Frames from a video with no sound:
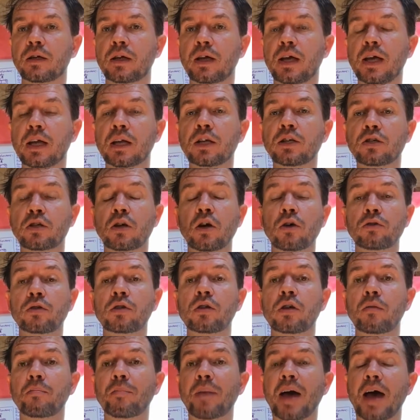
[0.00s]
in a
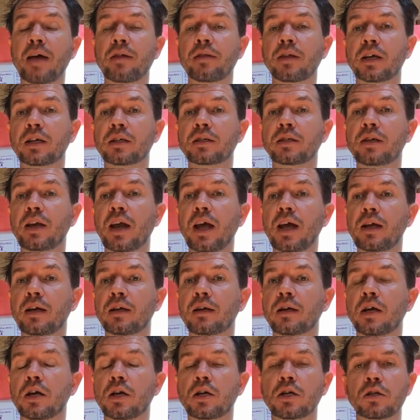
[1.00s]
sociopathic
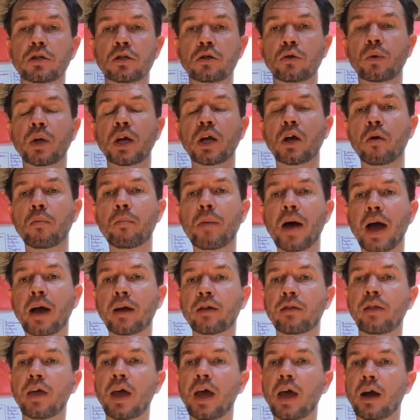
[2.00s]
state. So we go
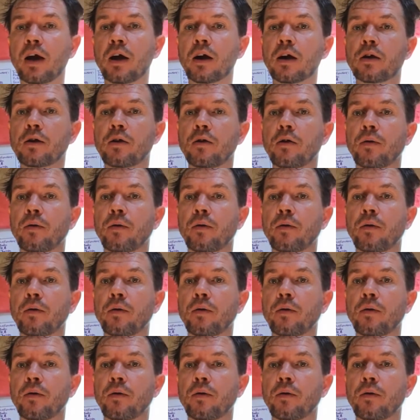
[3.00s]
back there.